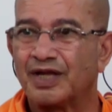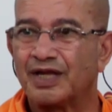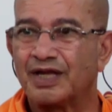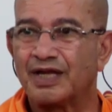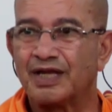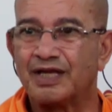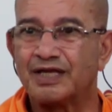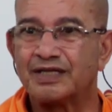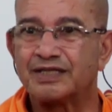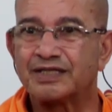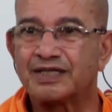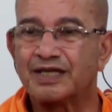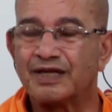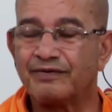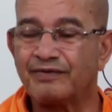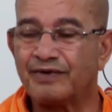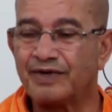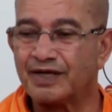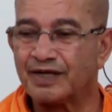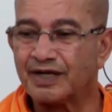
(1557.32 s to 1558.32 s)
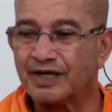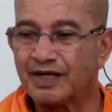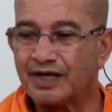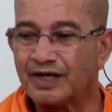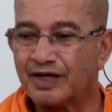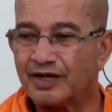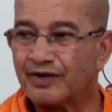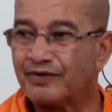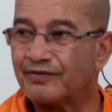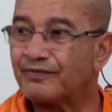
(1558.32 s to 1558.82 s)
He is giving
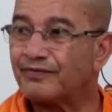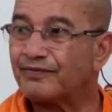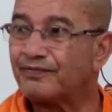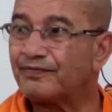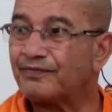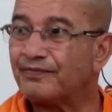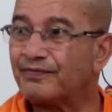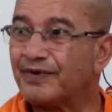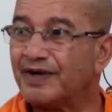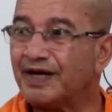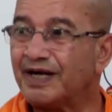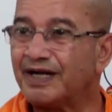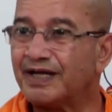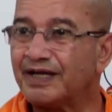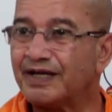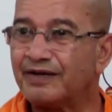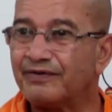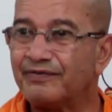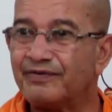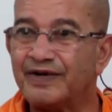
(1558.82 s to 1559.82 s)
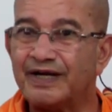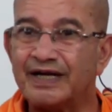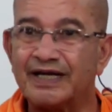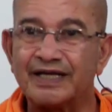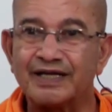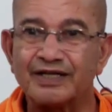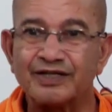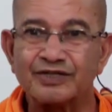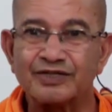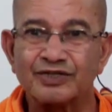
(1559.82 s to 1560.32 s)

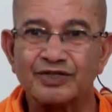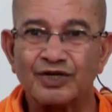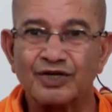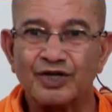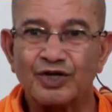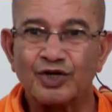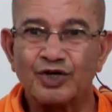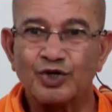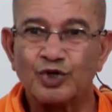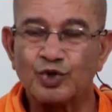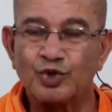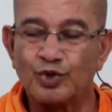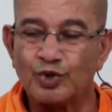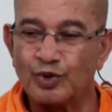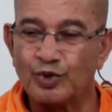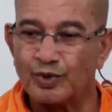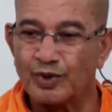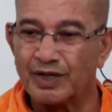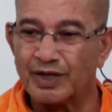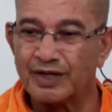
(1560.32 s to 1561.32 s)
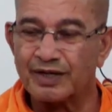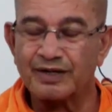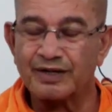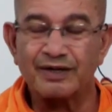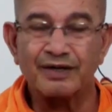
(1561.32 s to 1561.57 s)
feeders to your